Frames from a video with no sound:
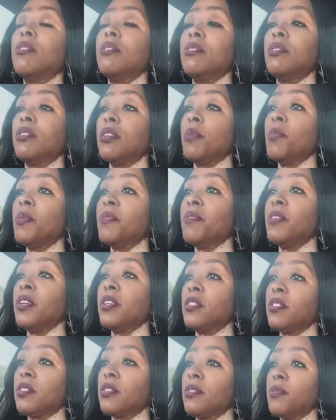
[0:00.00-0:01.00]
some of
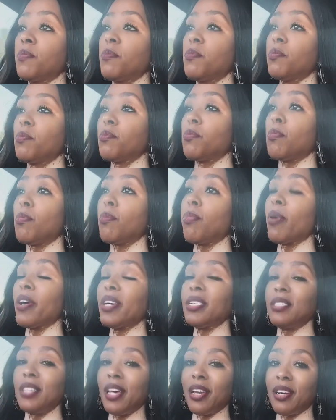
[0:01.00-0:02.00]
us
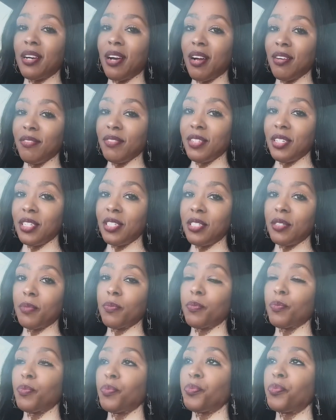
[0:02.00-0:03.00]
break that covenant.
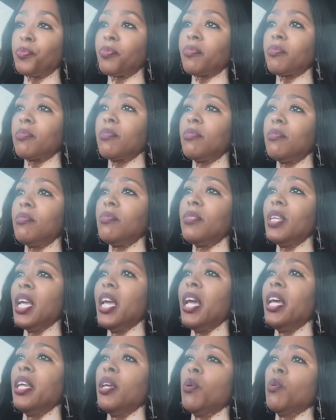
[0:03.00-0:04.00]

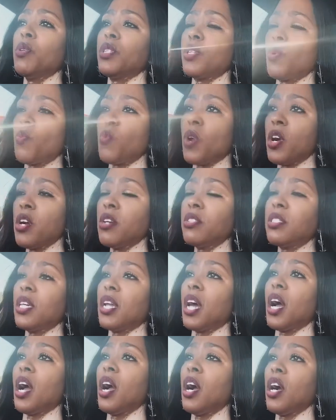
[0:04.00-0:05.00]
And it was a word
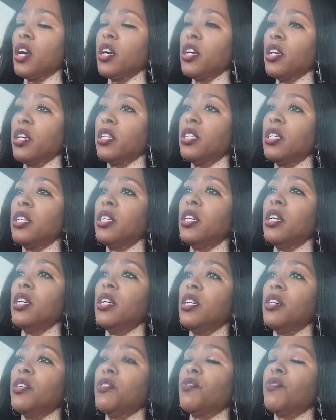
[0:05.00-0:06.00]
that I heard
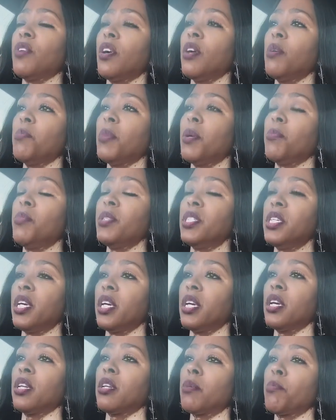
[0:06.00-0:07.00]
from a
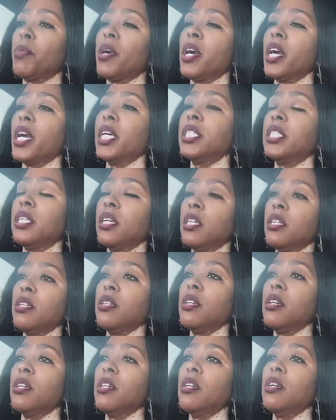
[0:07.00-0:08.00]
particular
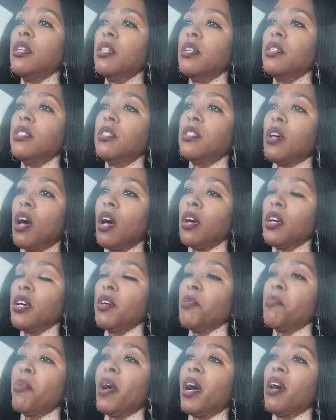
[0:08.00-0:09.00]
person
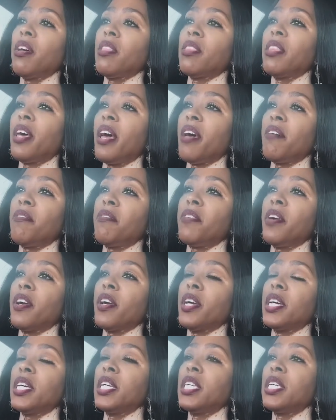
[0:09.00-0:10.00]
talking about that
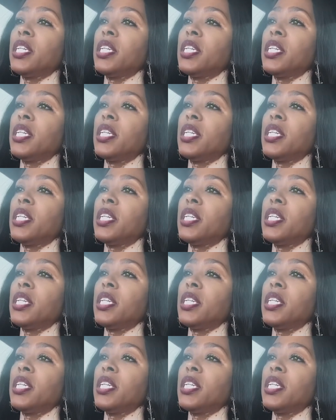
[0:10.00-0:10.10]
very,